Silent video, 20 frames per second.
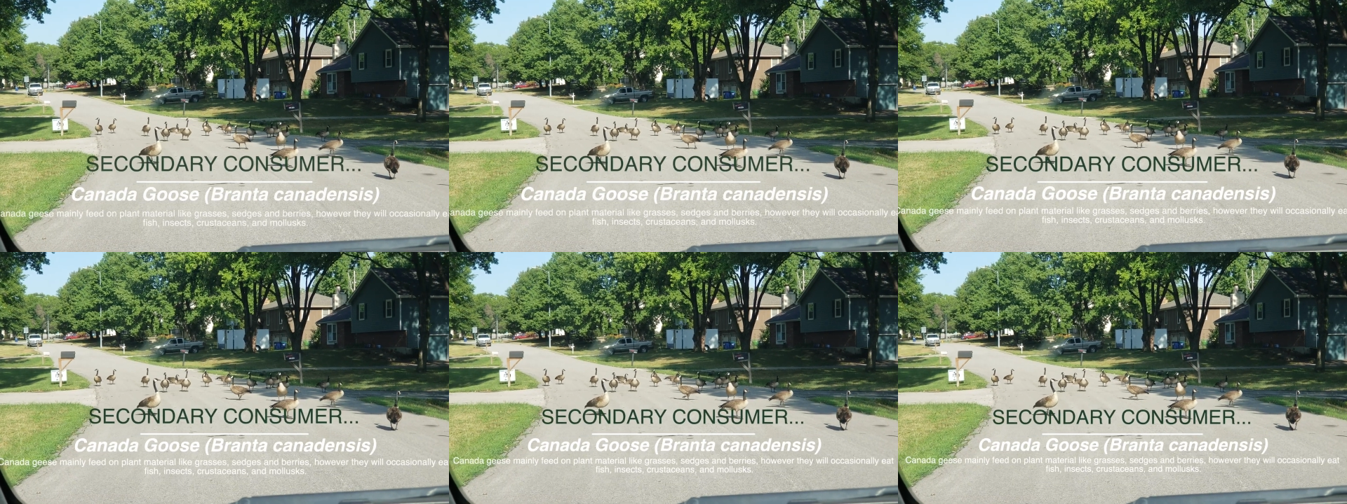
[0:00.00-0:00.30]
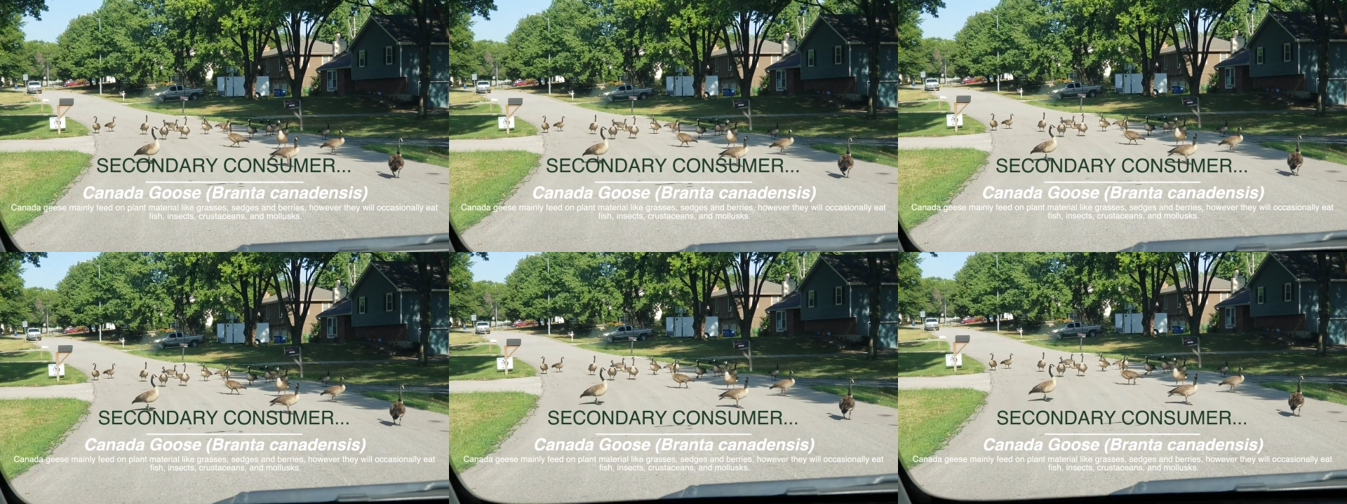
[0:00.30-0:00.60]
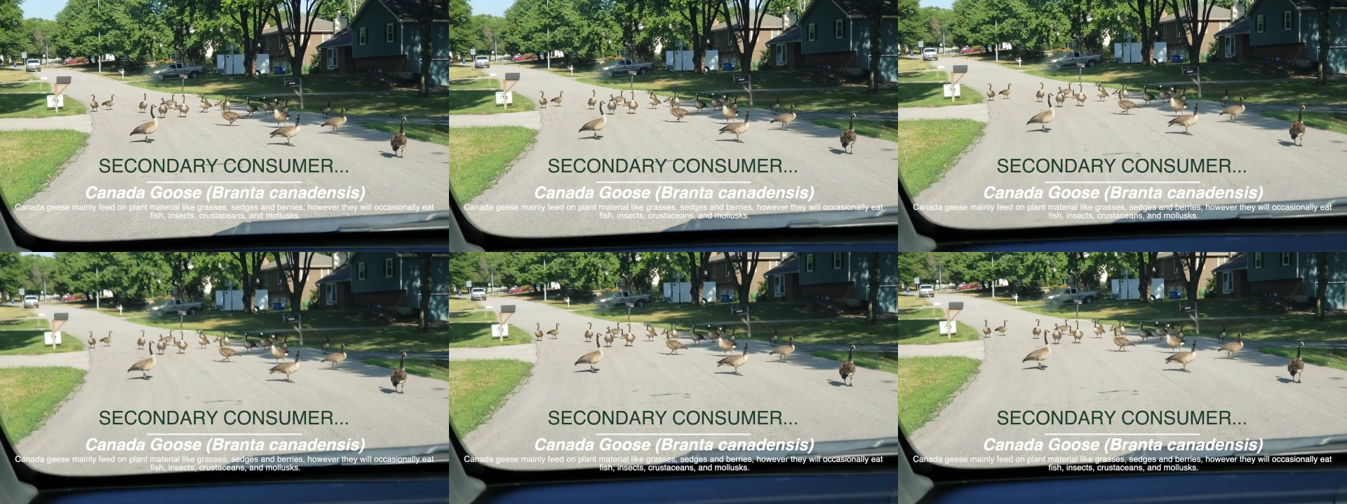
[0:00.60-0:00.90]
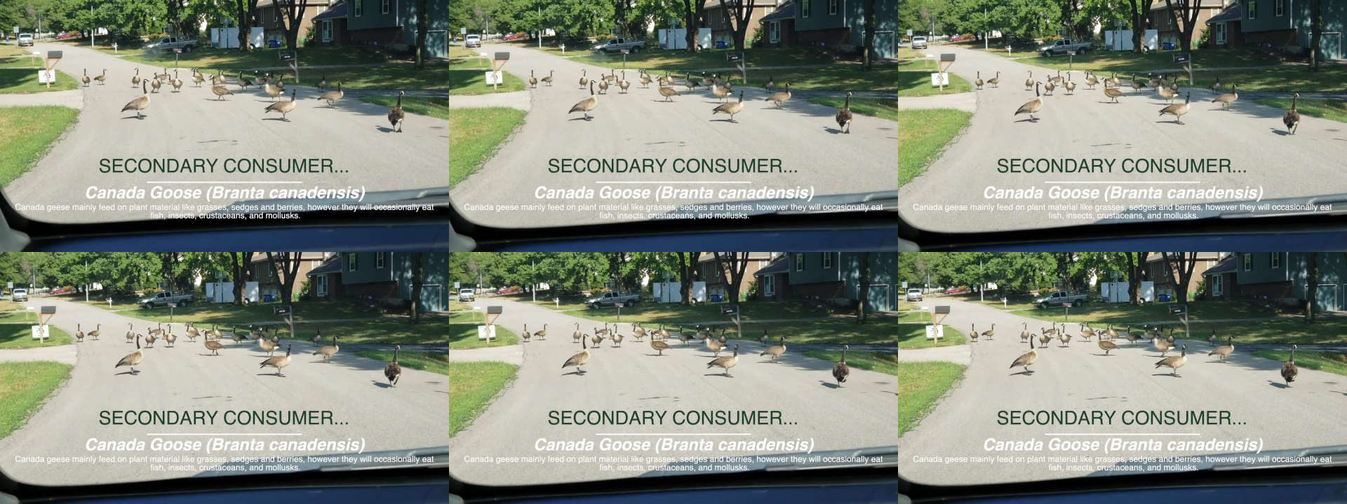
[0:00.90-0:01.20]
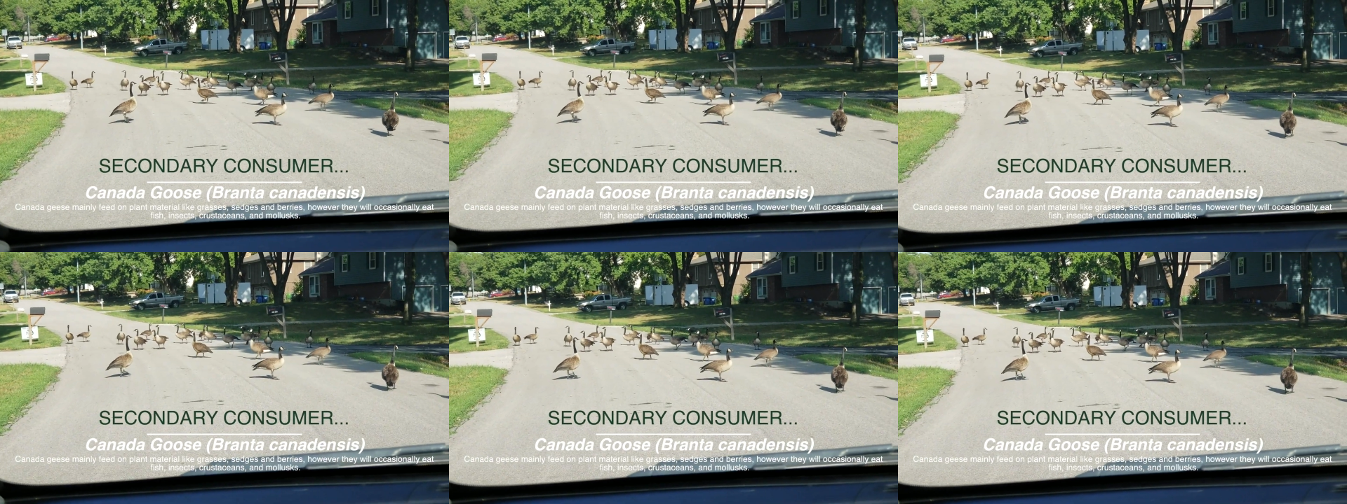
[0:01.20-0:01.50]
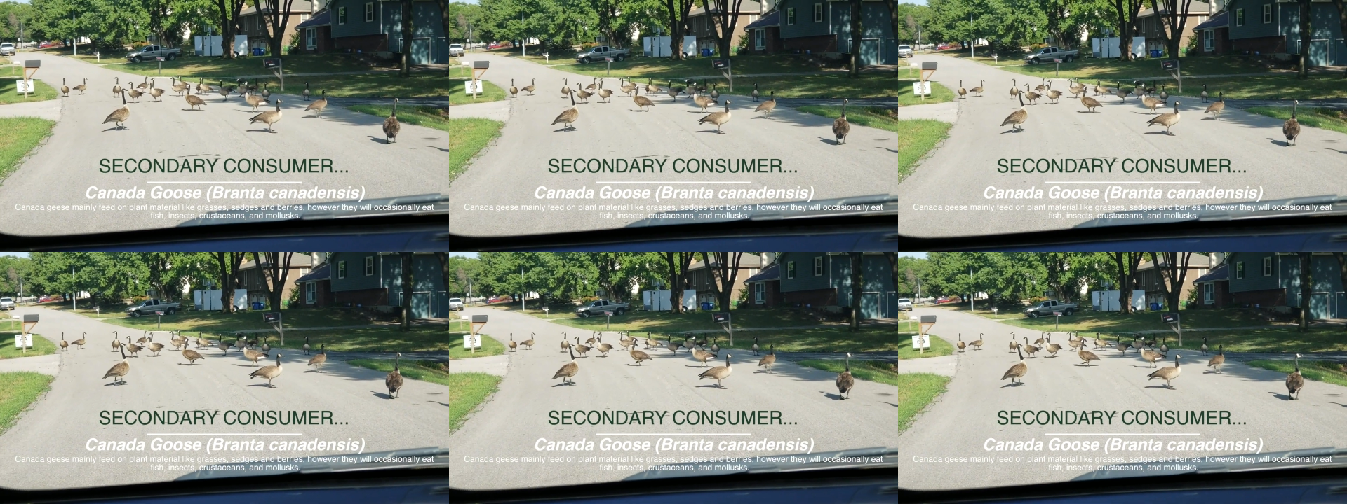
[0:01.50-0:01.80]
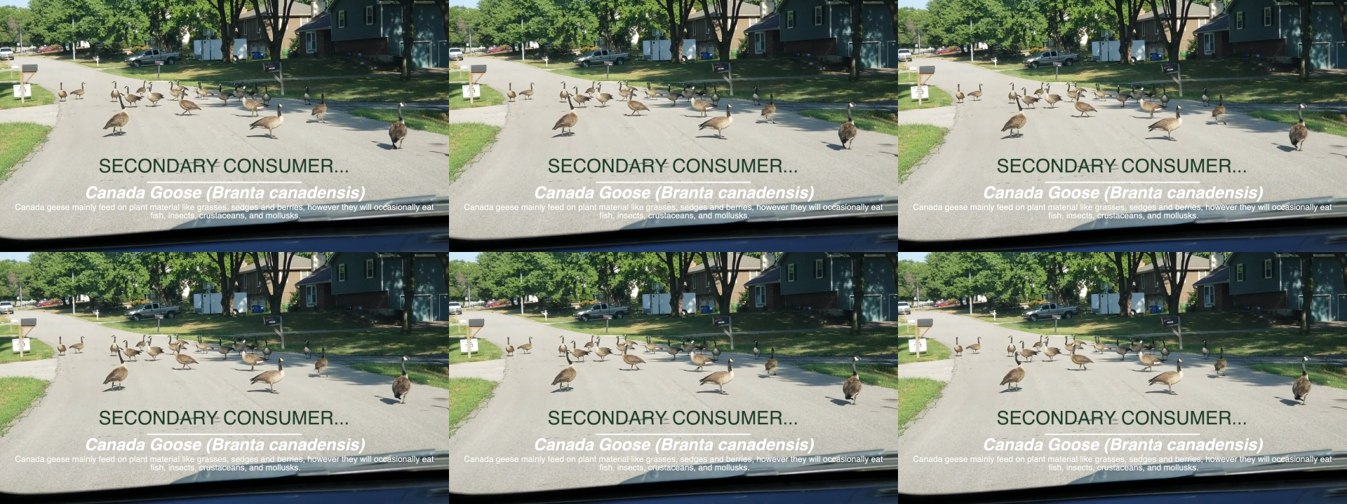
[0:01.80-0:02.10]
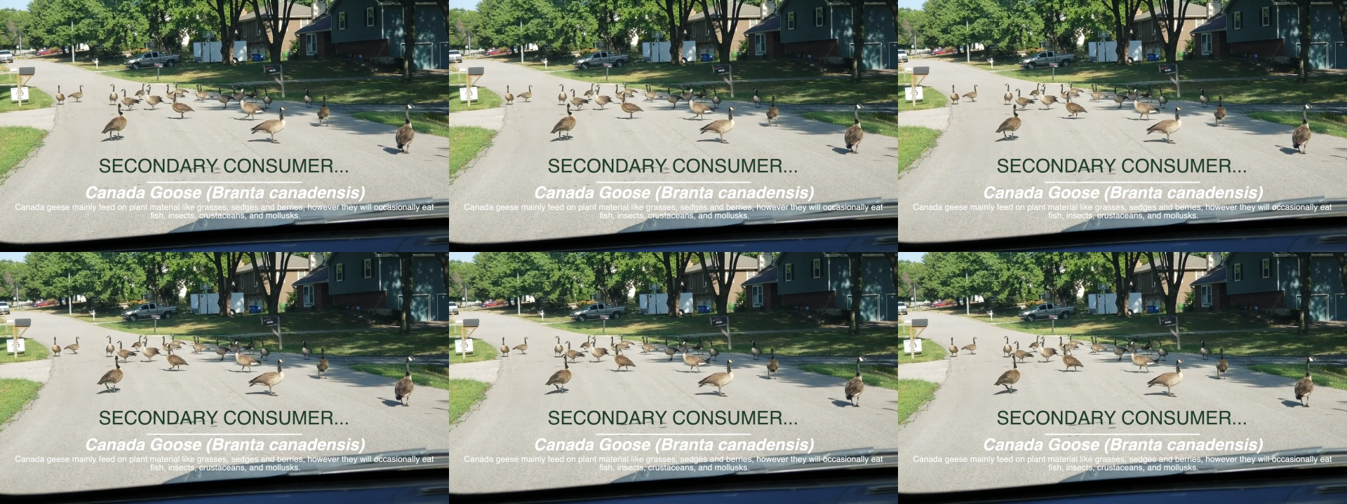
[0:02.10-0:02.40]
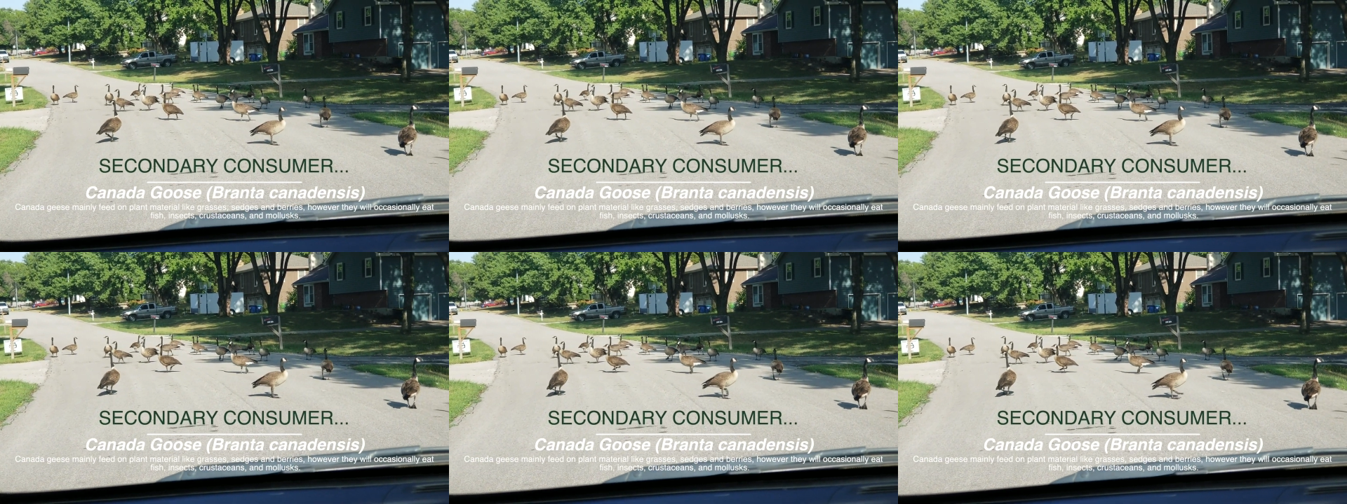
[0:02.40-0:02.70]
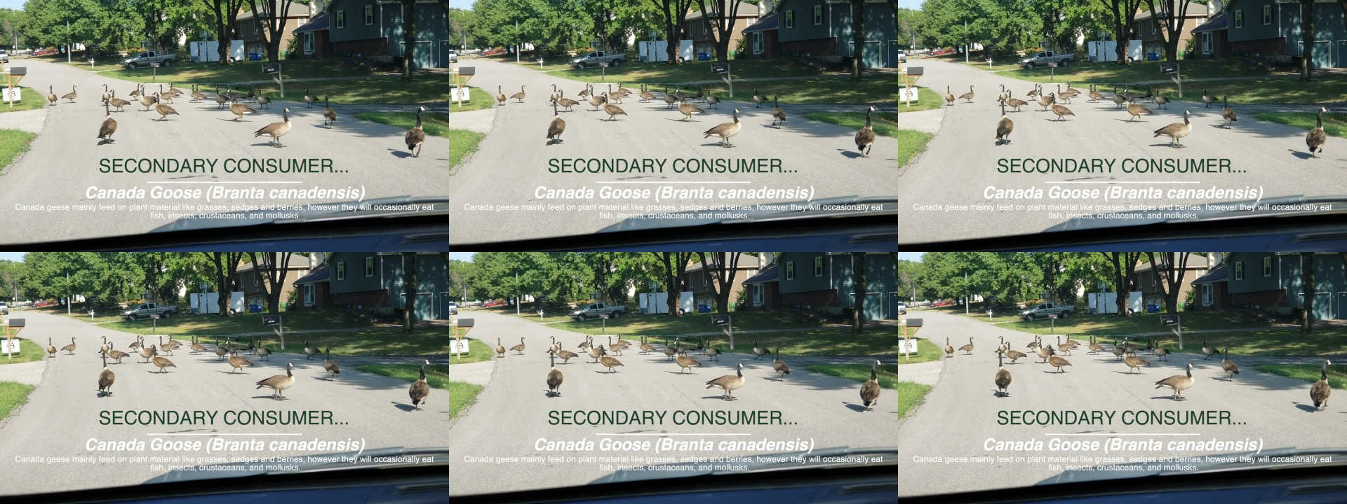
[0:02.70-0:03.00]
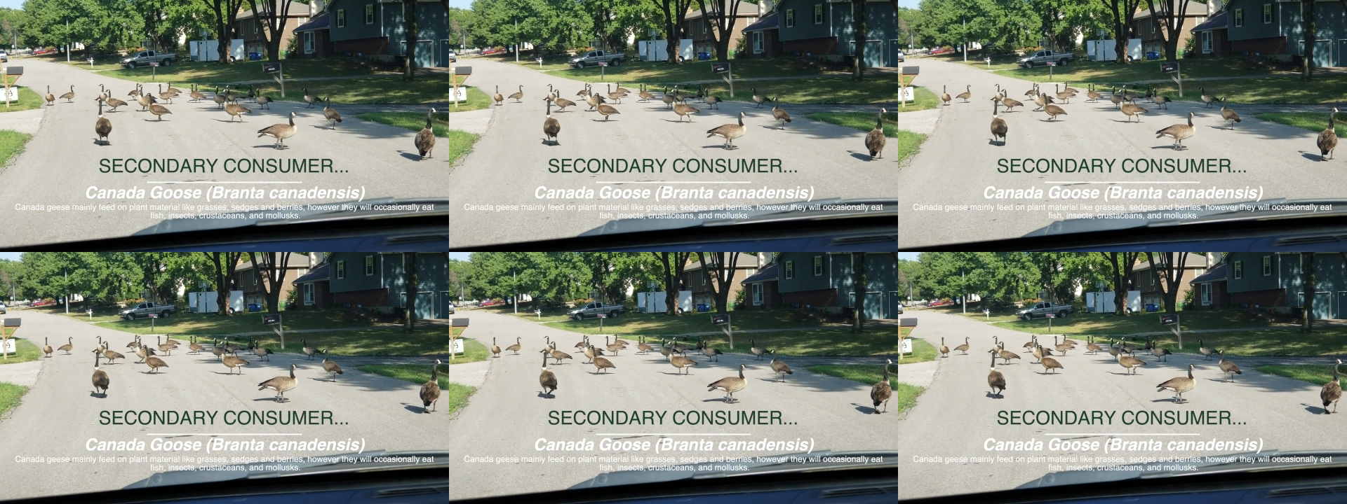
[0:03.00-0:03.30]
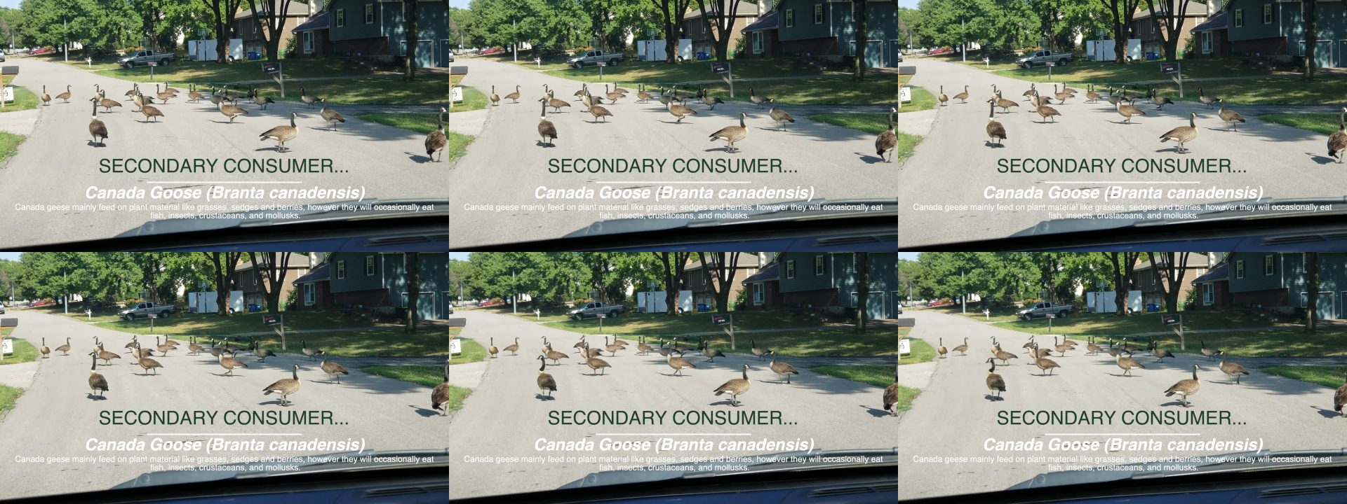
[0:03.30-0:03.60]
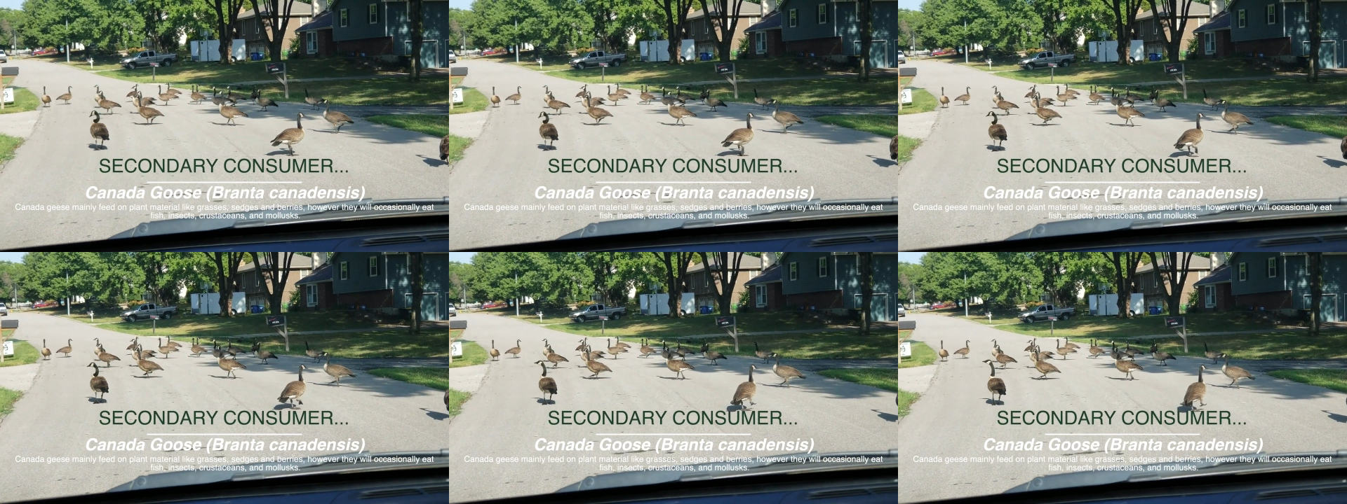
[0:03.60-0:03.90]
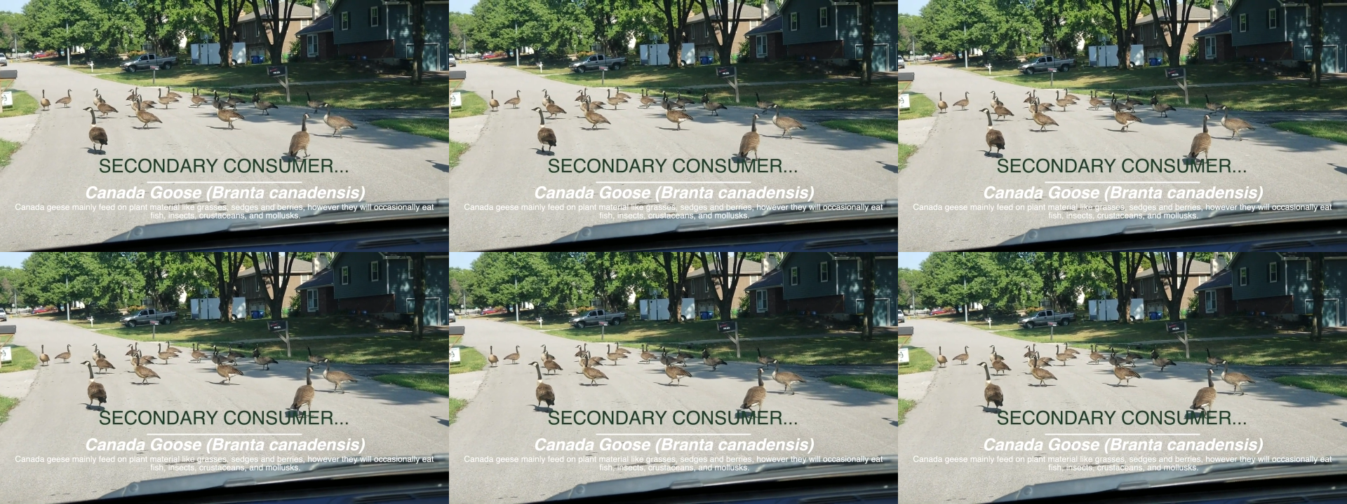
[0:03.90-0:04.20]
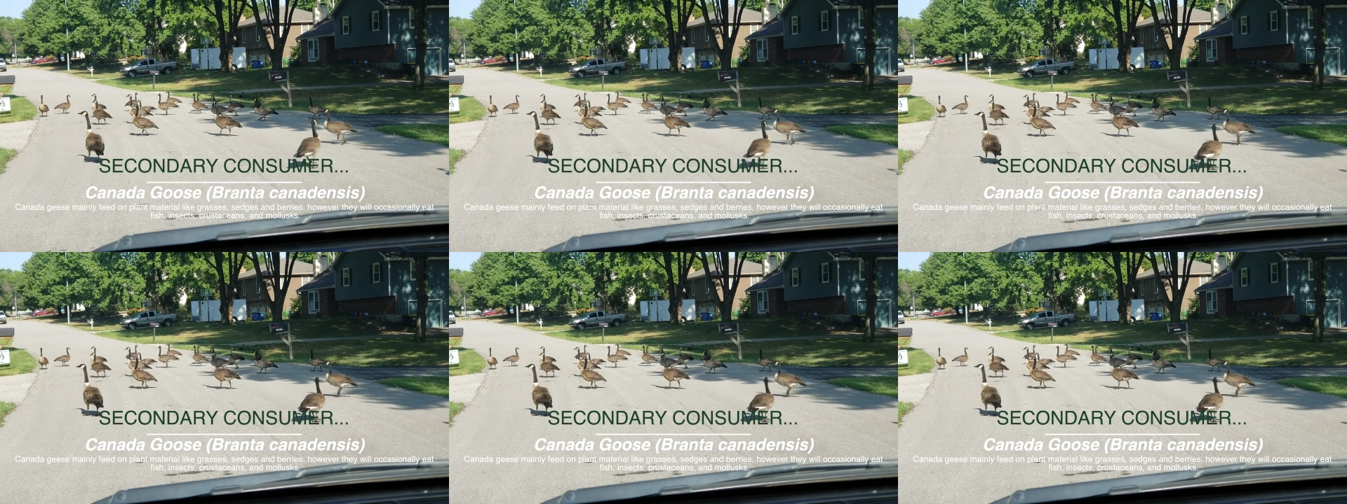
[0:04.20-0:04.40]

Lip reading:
No face is visible, so there are no lips to read.